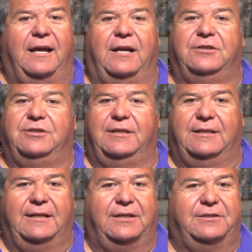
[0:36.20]
and she
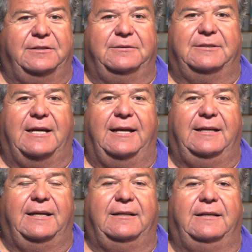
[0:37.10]
can get you signed
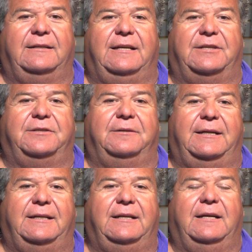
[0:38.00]
in and get you
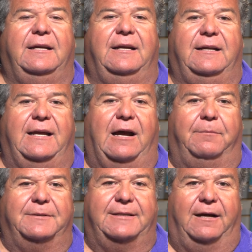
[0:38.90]
in. It'll
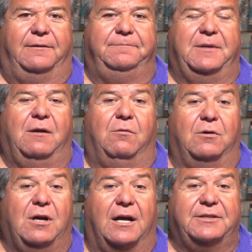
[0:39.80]
help us out.
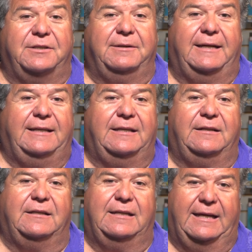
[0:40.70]
Won't cost you
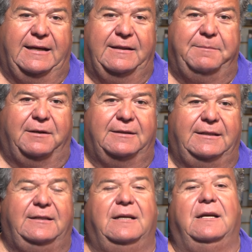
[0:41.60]
anything to get in the
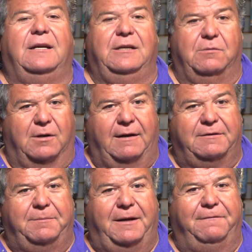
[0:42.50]
building. You will have
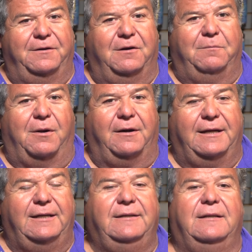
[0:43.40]
to pay for your own
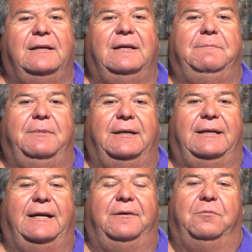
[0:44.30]
parking,
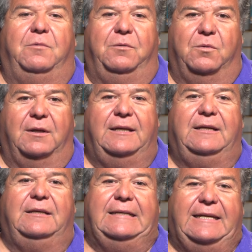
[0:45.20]
but we
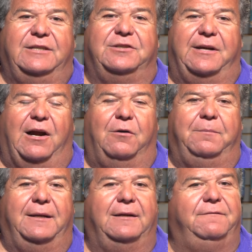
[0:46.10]
really need your
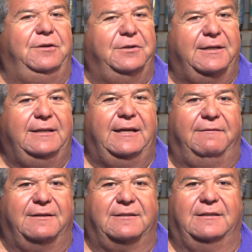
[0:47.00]
help. And if you can
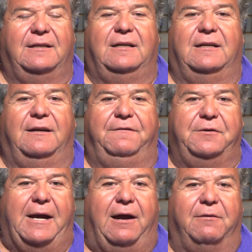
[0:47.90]
give us a
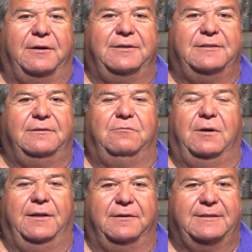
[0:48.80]
few hours,
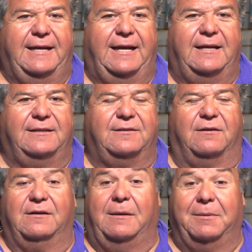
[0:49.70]
one of those days
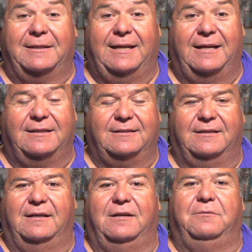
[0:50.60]
or a couple of days,
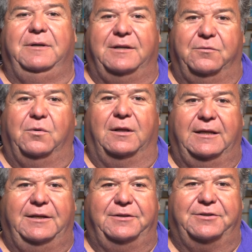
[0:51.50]
we could
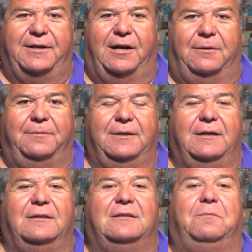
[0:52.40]
really use your help.
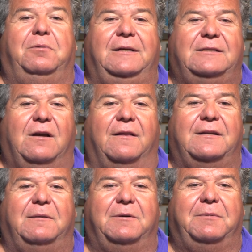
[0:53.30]
So please call the
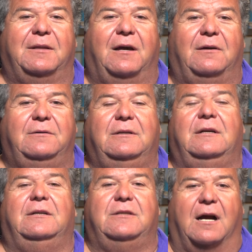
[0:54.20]
number below,
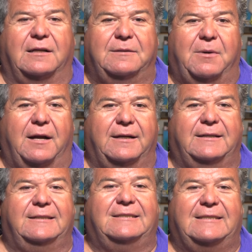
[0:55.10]
talk to
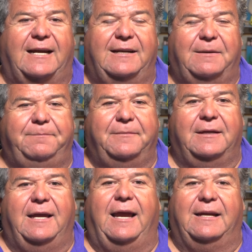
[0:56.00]
Monica, sign up,
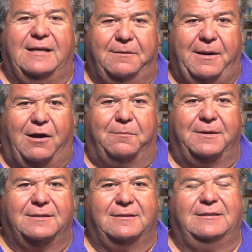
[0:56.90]
and come help
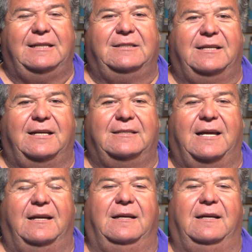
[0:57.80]
us teach kids,